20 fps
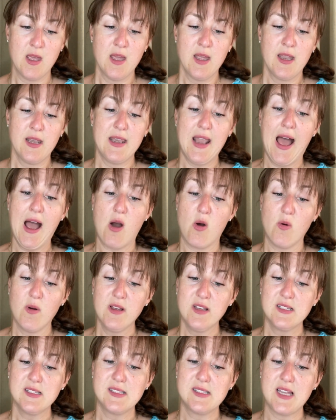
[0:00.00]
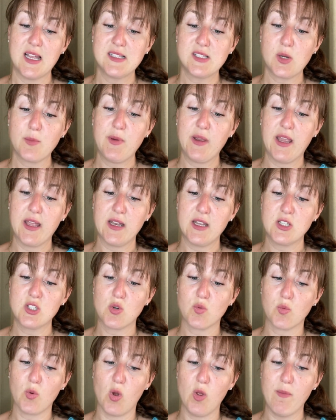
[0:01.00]
Now, states are beginning
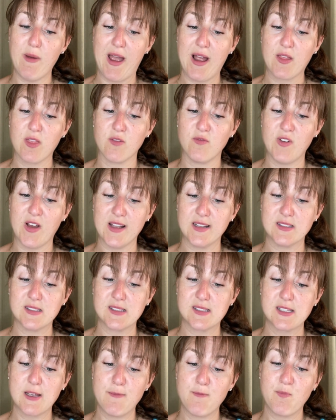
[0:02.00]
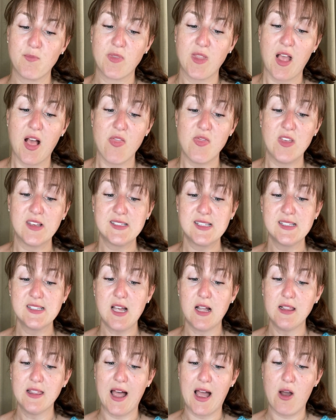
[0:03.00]
to roll back the funds. This is
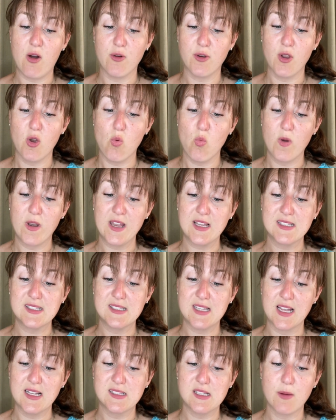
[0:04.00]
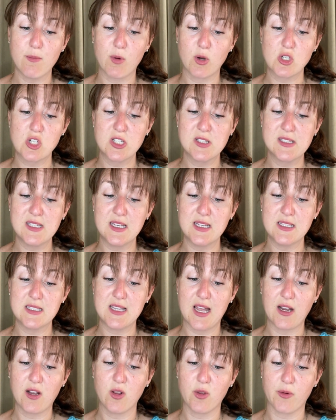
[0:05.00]
allowed when a state's emergency
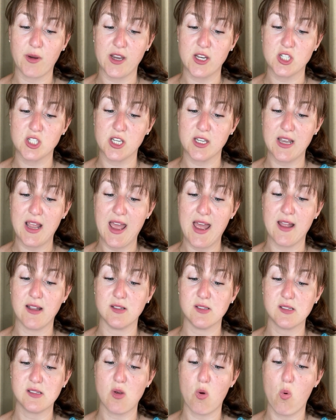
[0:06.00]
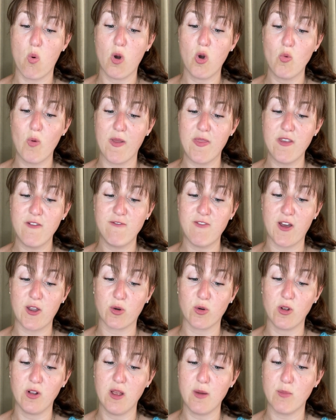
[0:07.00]
declaration ends or when the
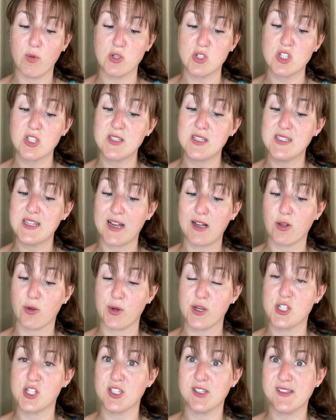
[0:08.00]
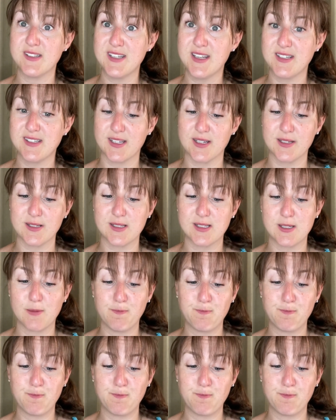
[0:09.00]
federal emergency declaration ceases.